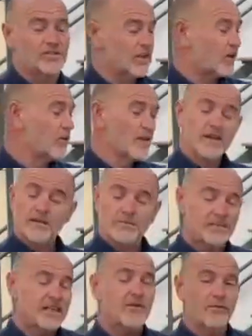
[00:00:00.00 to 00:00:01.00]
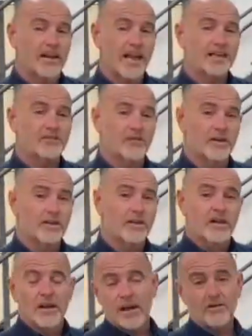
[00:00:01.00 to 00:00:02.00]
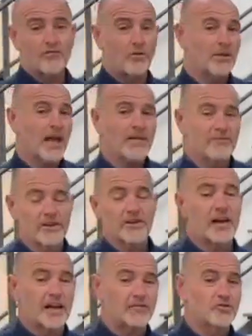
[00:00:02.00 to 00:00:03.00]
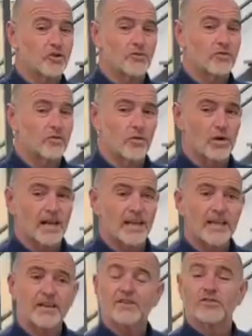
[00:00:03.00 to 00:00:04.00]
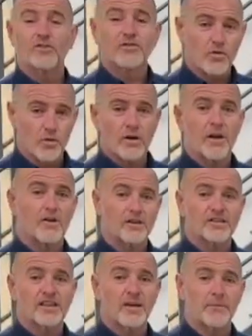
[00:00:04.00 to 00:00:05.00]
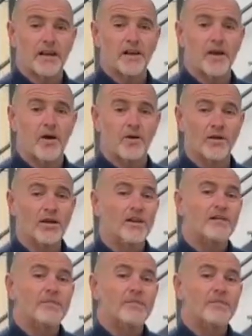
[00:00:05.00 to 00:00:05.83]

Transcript: So myself and Adrian, Rob Cavanagh and John Fordy. So 4 cars coming along.